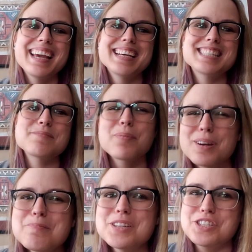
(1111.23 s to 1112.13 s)
It's
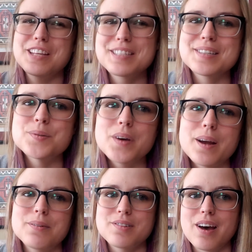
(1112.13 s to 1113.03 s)
pretty much, this is what
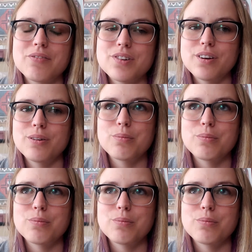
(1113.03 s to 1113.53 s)
I was after